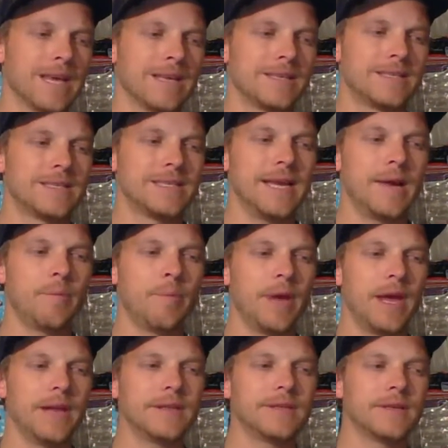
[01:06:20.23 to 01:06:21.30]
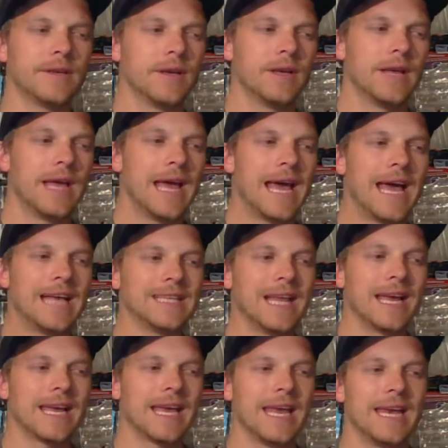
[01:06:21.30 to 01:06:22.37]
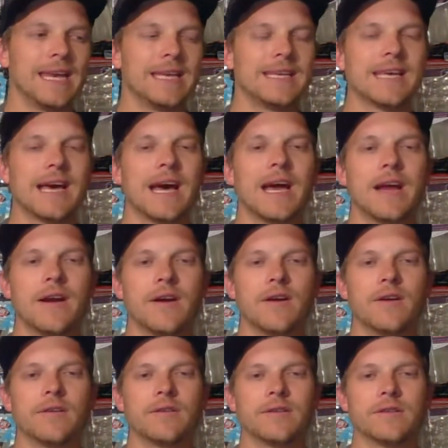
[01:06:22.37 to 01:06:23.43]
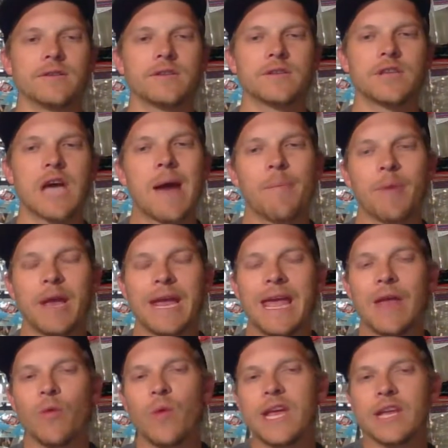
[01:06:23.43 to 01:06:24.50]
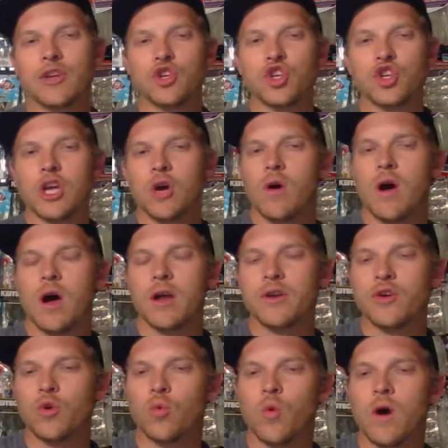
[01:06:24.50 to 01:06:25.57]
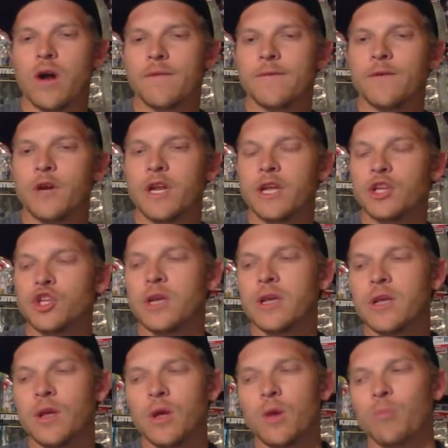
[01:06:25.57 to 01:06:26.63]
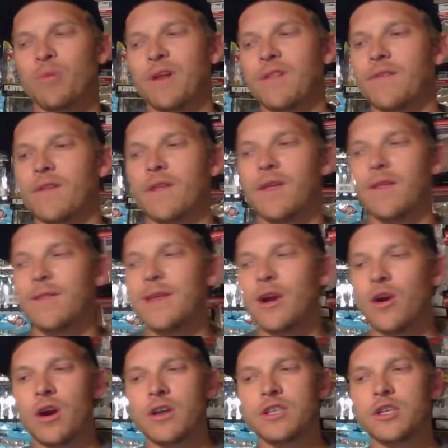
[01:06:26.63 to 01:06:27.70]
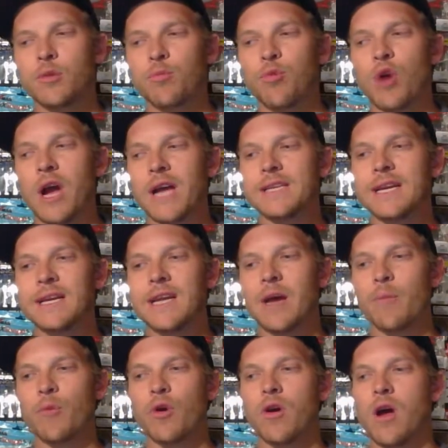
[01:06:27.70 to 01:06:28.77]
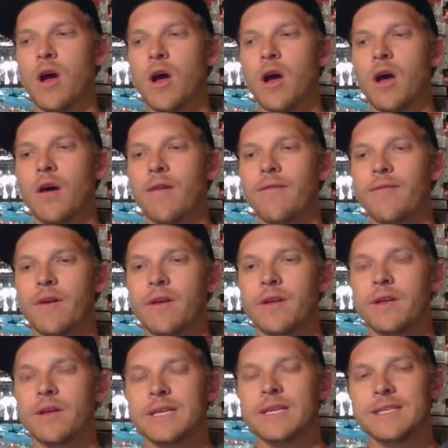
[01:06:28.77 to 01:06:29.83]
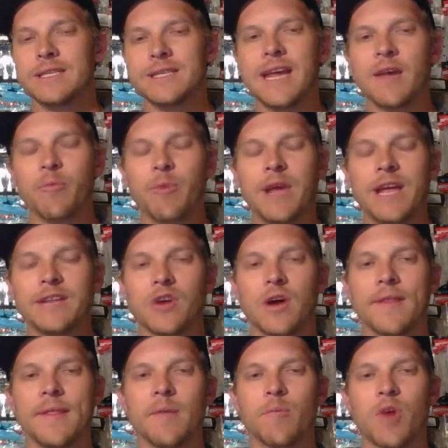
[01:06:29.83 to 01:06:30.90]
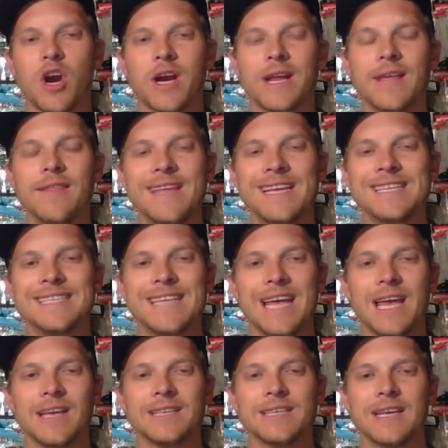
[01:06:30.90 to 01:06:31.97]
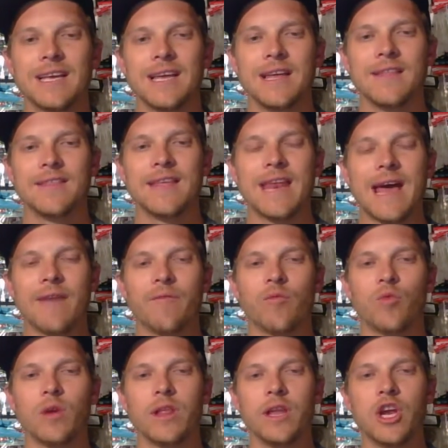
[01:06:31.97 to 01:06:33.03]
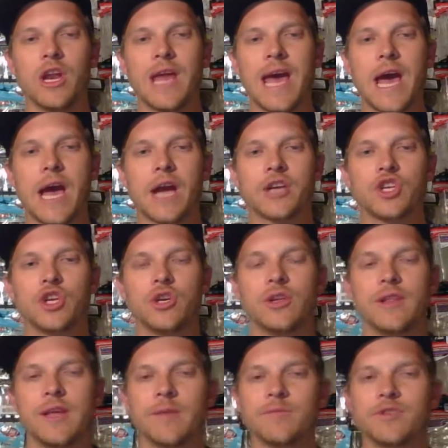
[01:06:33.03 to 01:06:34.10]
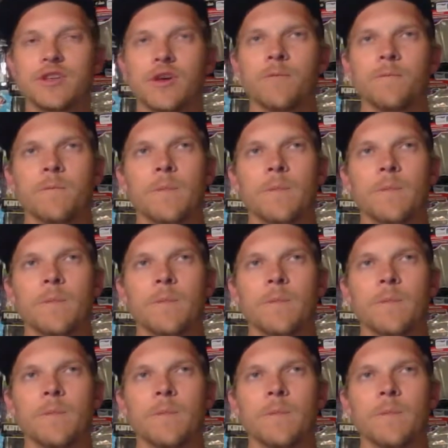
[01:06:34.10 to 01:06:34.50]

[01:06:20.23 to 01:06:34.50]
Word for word: stick baits as like an entire topic, and we can show underwater footage. But th there are a surprising number of stick baits on the market these days that have really good action to them. So